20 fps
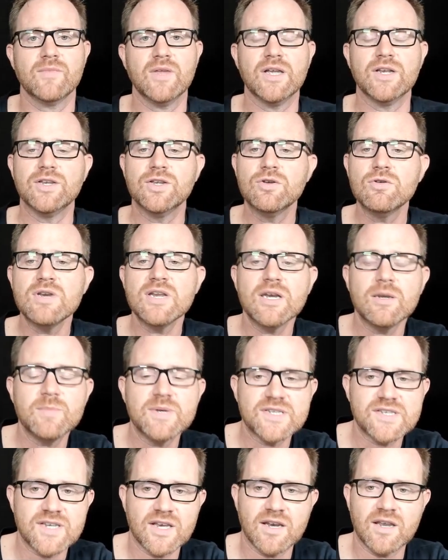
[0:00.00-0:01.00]
And you need to
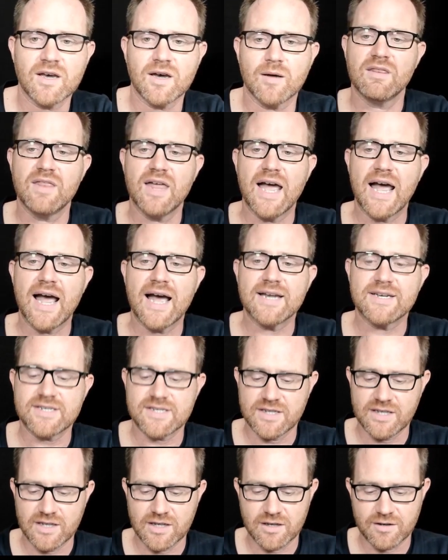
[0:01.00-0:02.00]
be set up
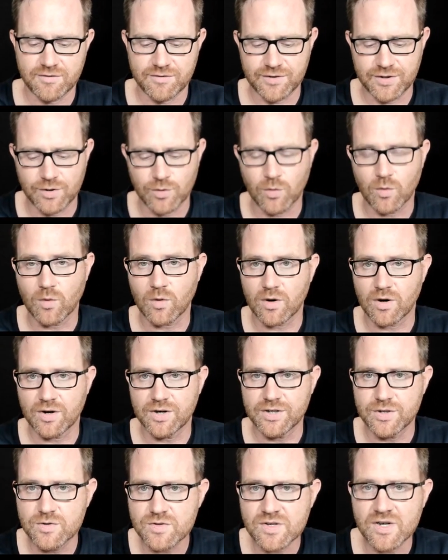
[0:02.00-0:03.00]
that if your
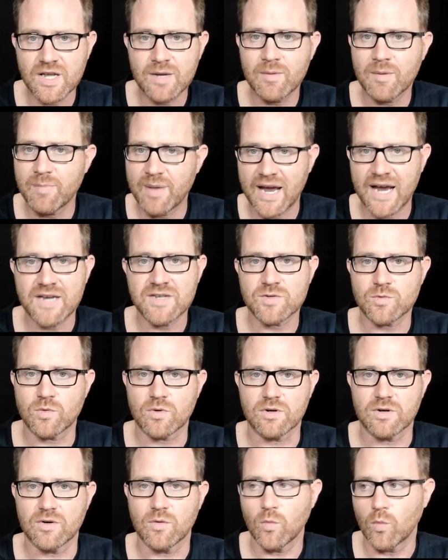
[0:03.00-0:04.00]
username and
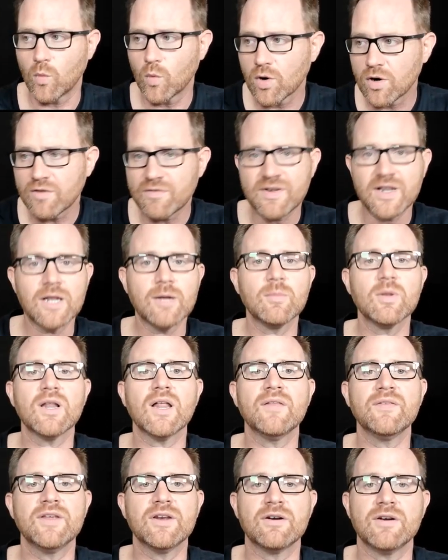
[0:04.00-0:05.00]
password were available
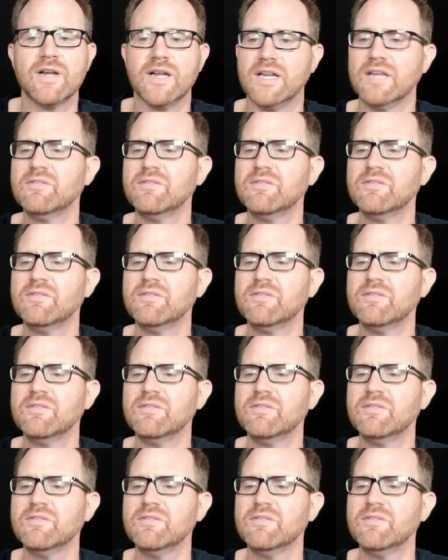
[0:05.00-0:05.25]
on the internet,